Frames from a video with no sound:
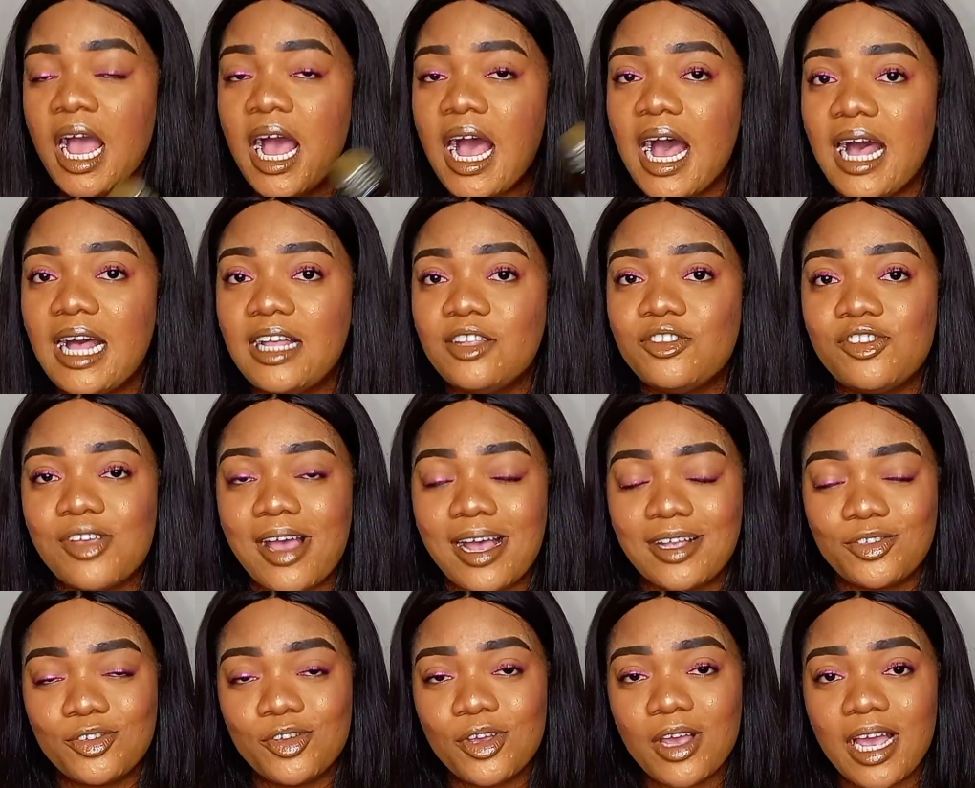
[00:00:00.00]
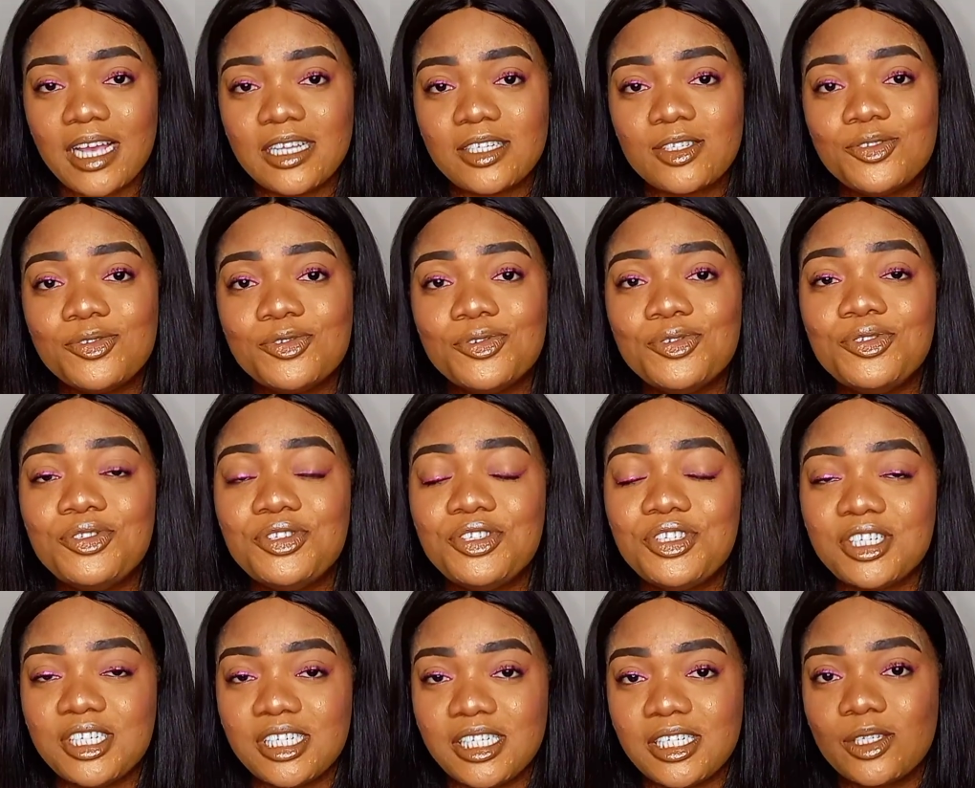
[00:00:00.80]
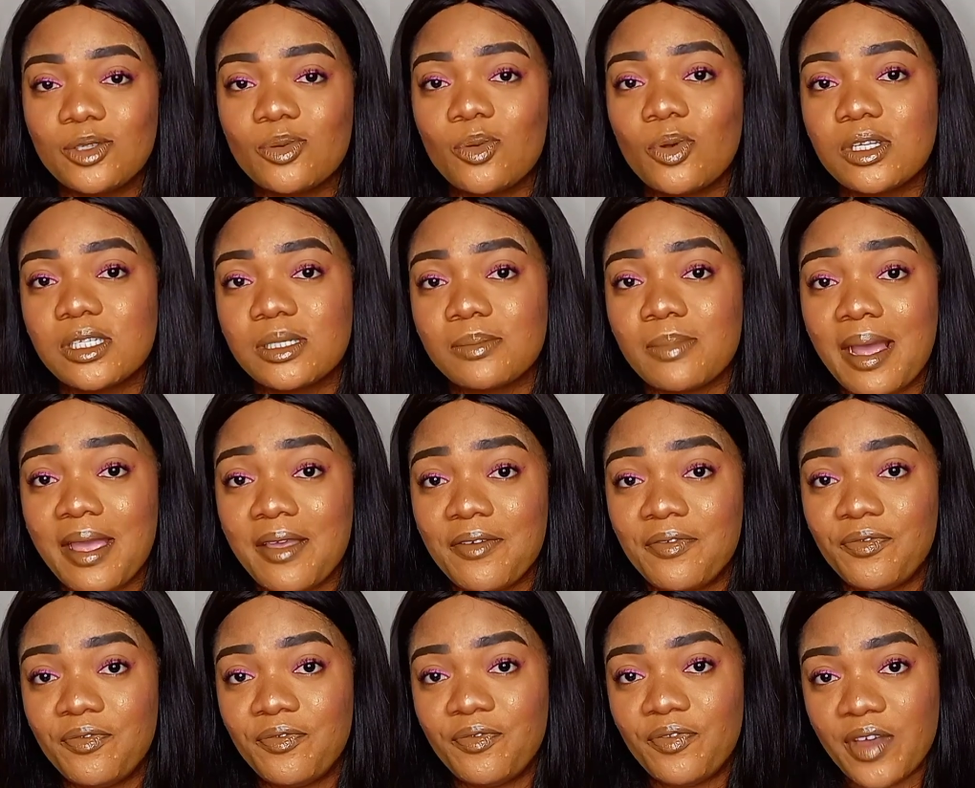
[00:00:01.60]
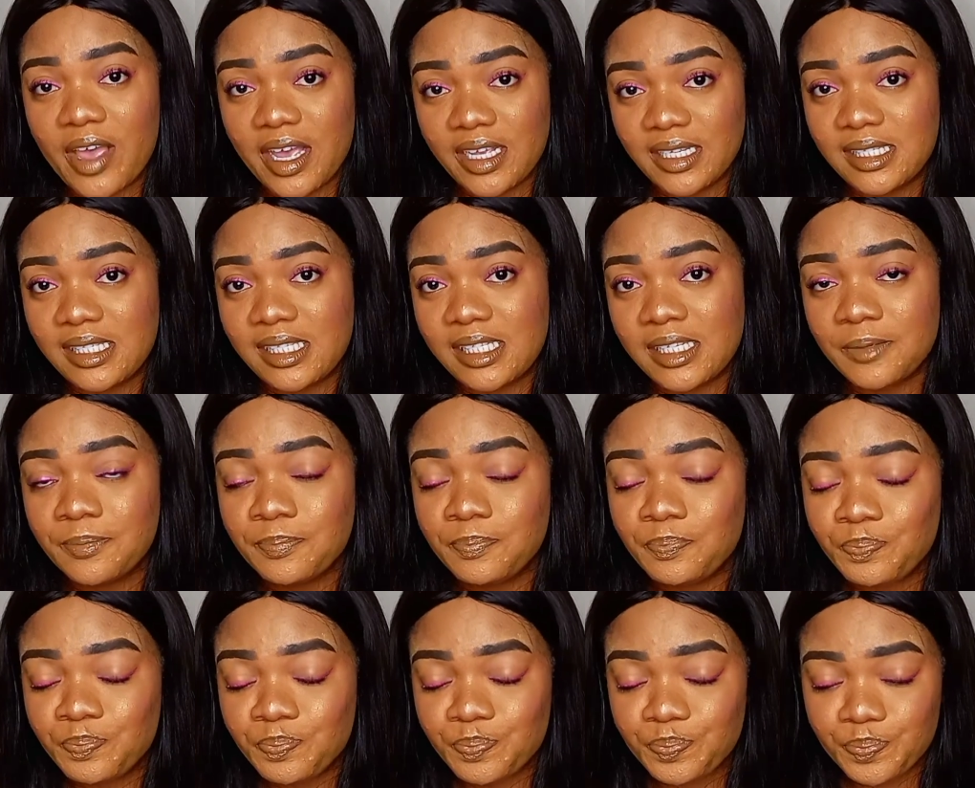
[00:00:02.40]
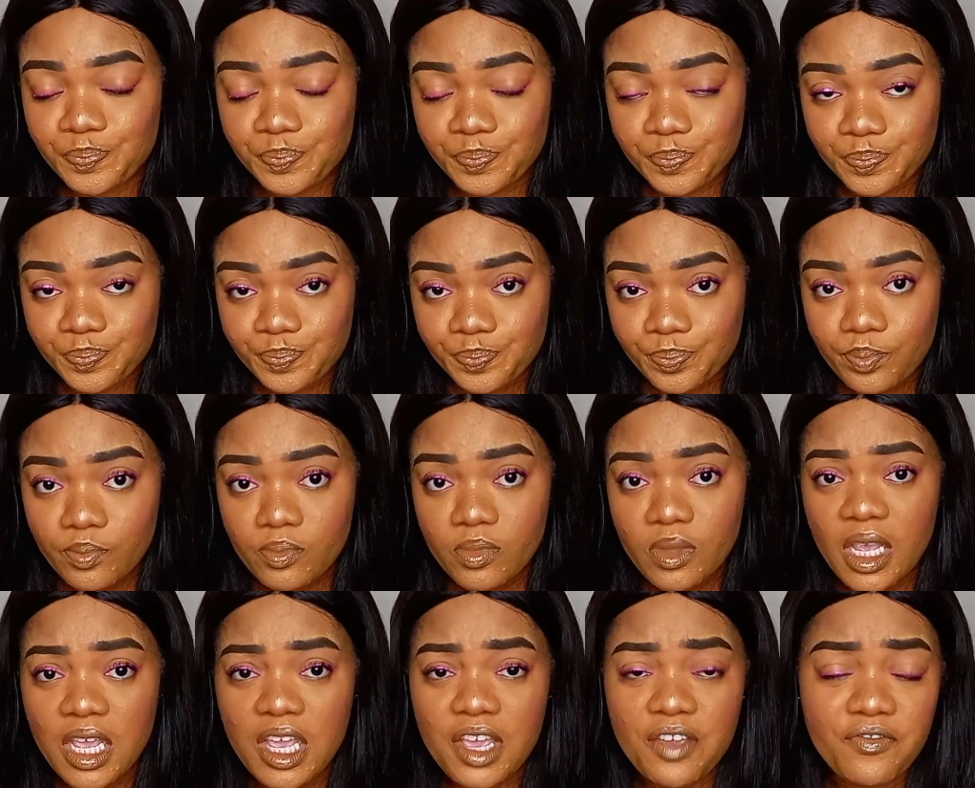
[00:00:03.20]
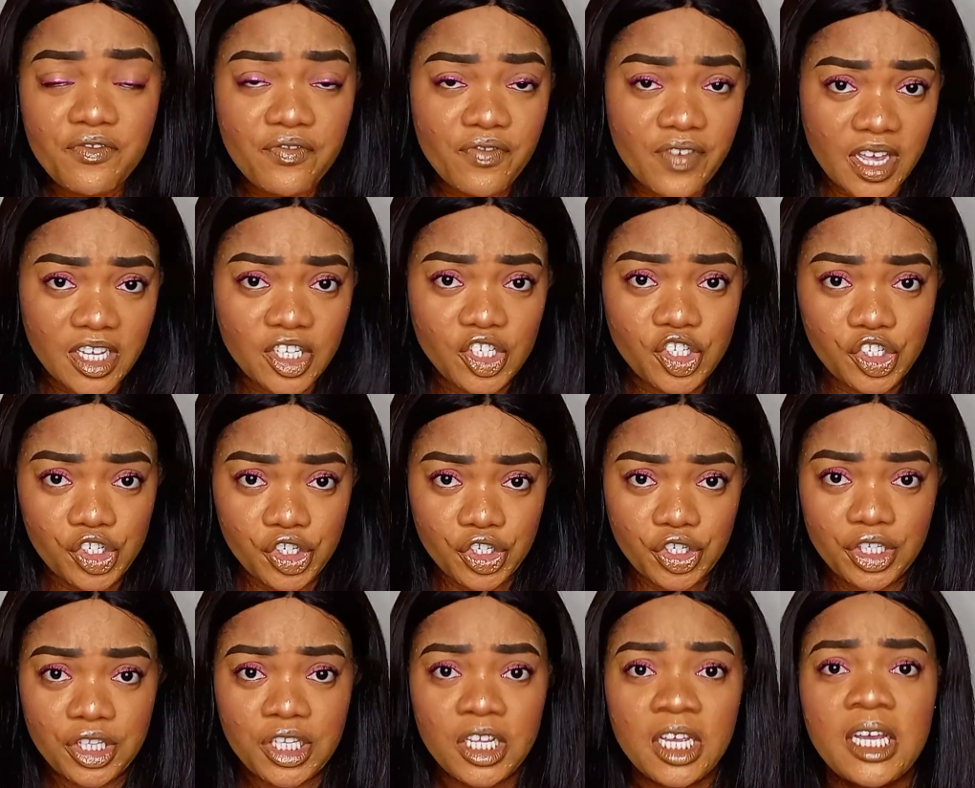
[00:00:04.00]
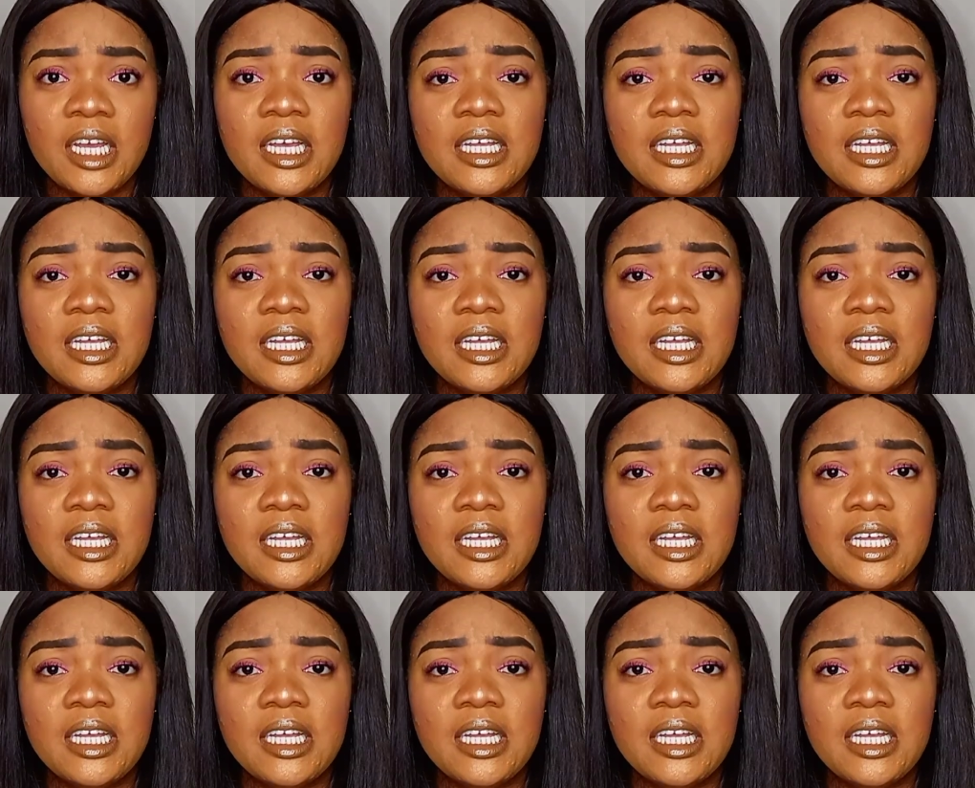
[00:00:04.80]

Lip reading: And as you guys know, this was my first invention.